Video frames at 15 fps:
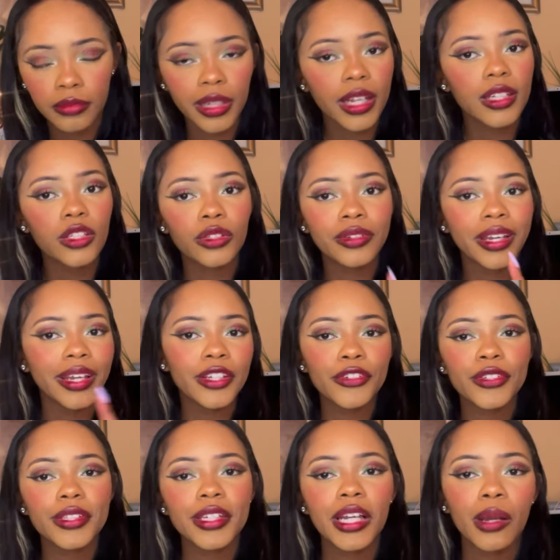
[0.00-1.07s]
Because you can't
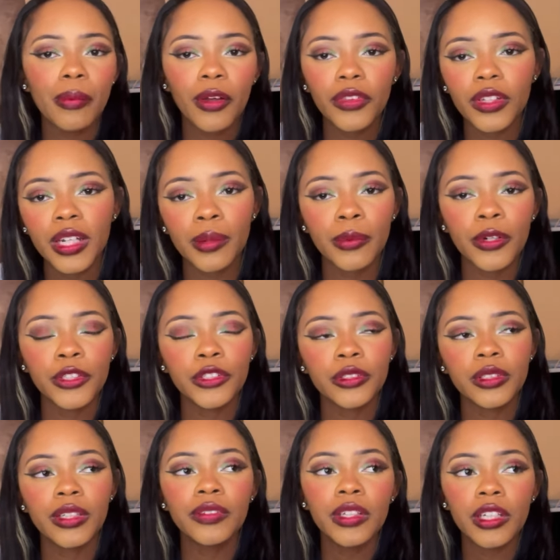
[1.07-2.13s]
just think about the neighborhood you're
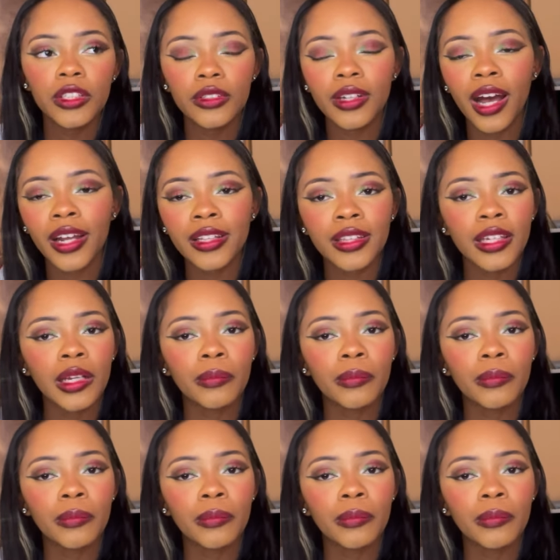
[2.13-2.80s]
living in. You got to think